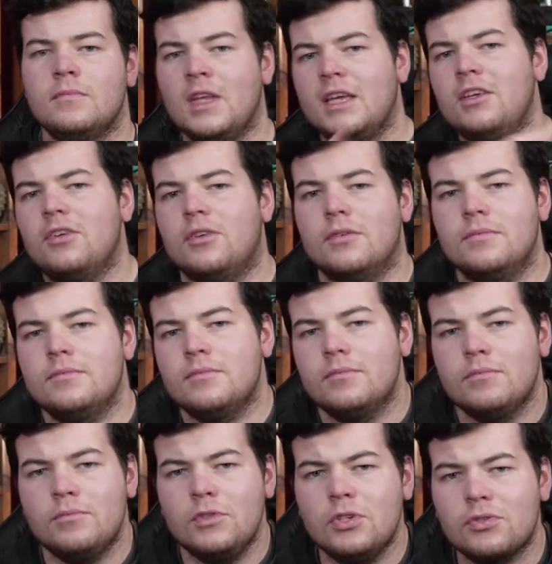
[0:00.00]
Hey you,
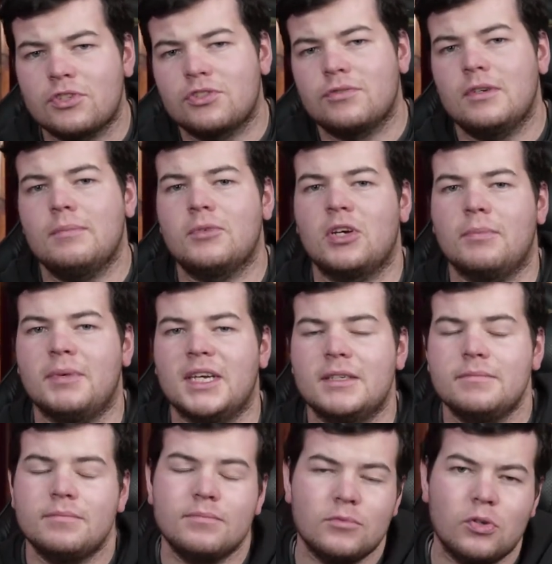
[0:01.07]
you're a streamer I
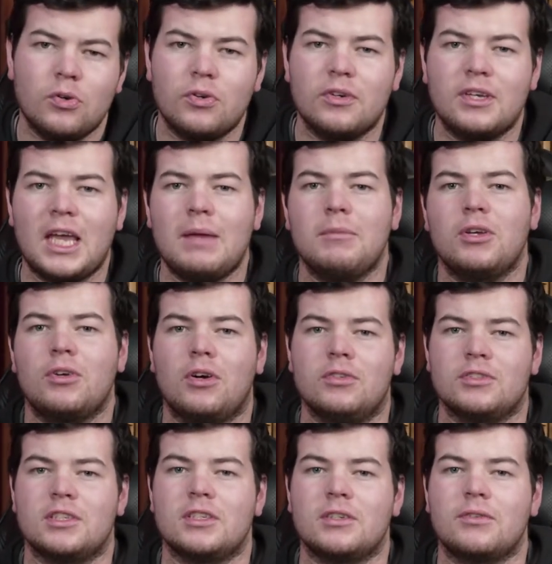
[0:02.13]
bet, or a gaming
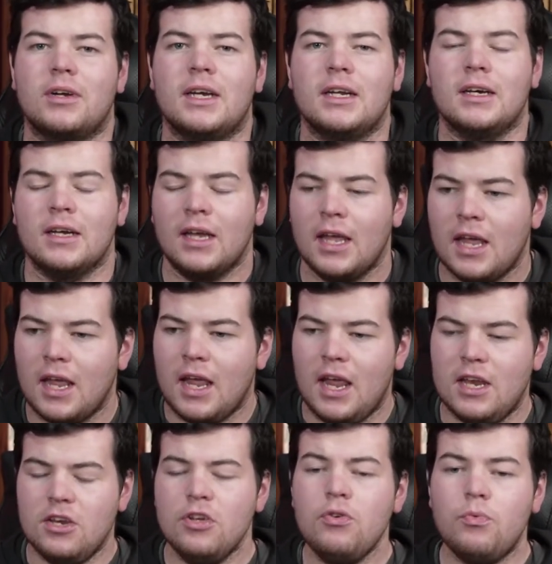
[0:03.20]
content creator,
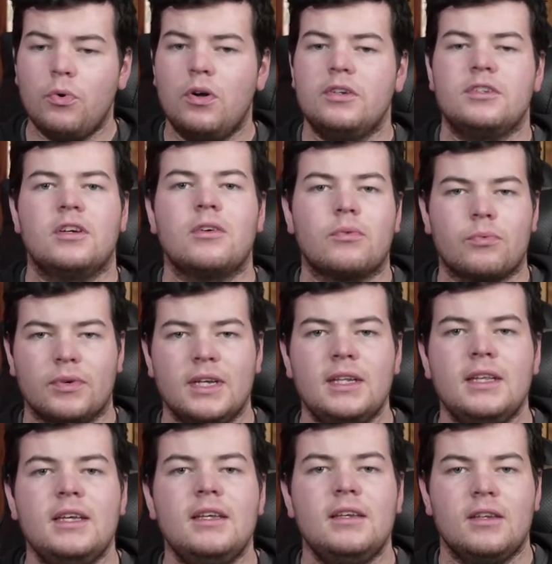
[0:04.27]
and you want a
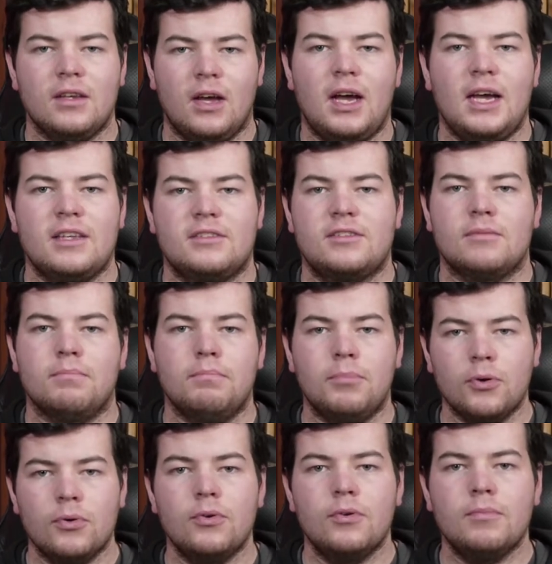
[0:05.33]
really nice
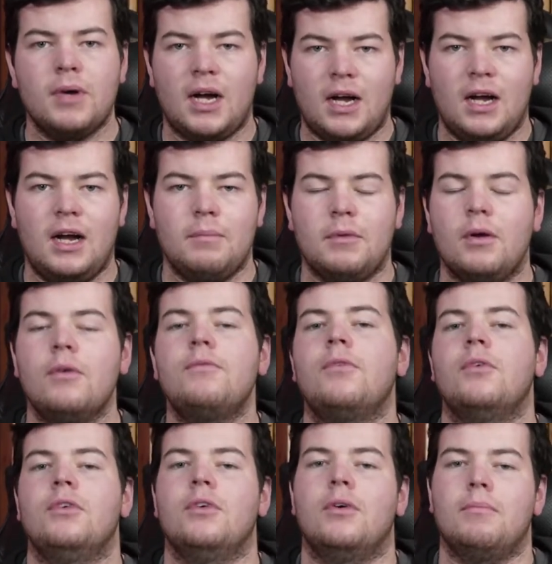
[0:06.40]
boom arm
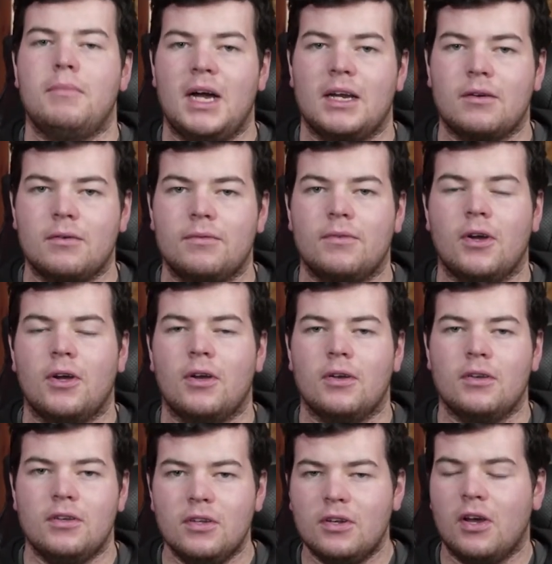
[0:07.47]
for your microphone.
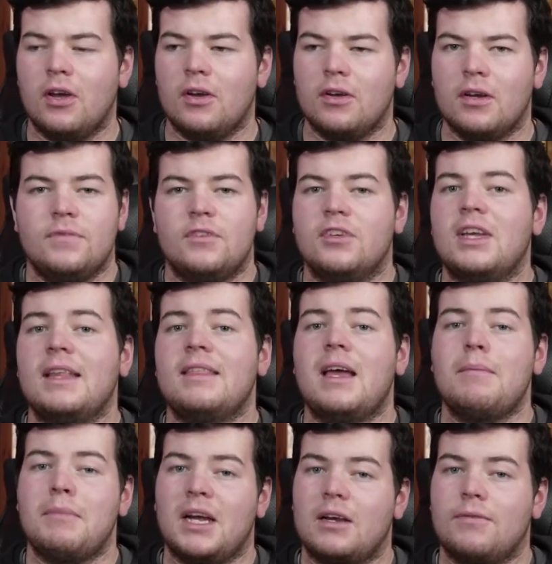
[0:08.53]
You know, to get
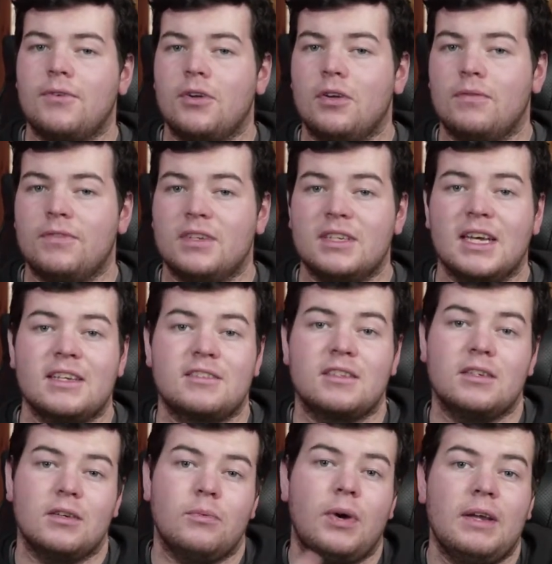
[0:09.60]
that microphone off your desk
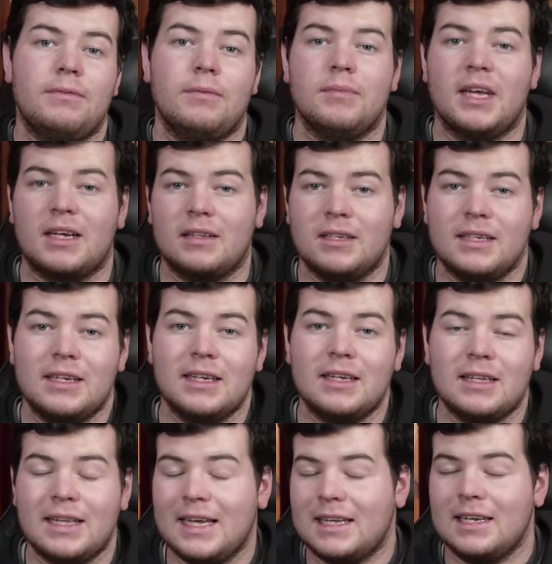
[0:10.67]
and away from that clicky
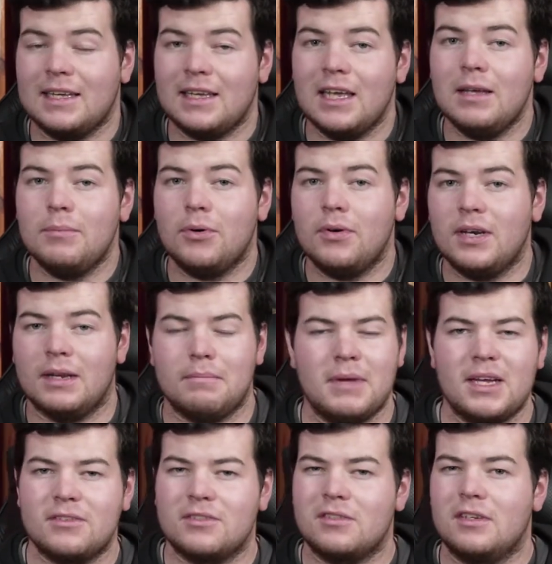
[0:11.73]
clacky keyboard and
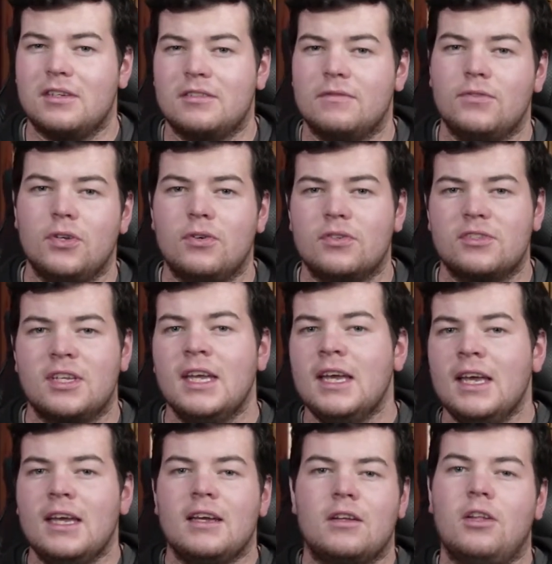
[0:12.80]
mouse clicks of yours,
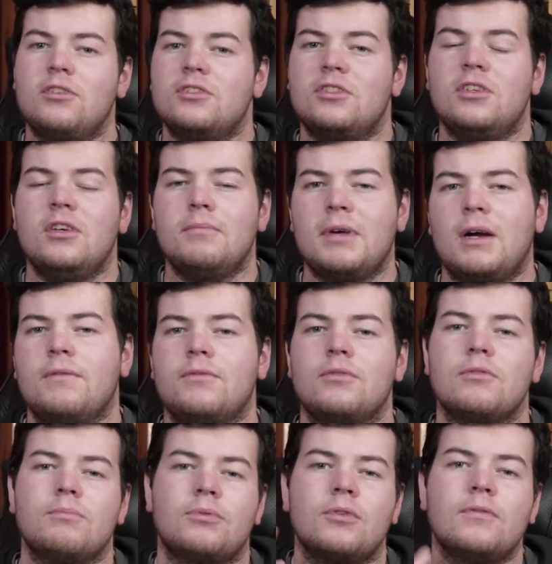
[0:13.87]
closer to your mouth
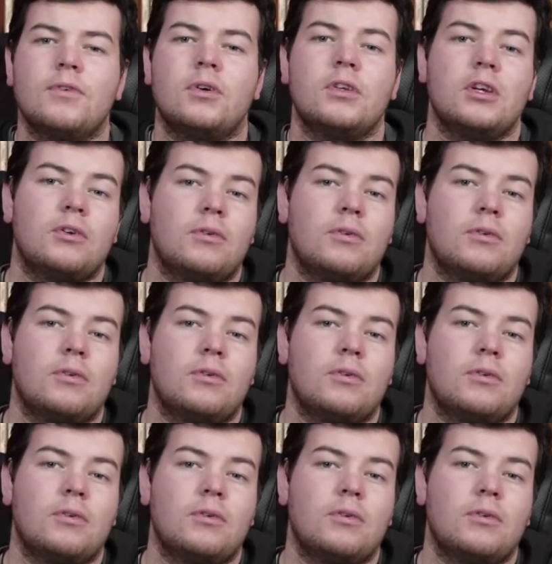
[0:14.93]
to improve audio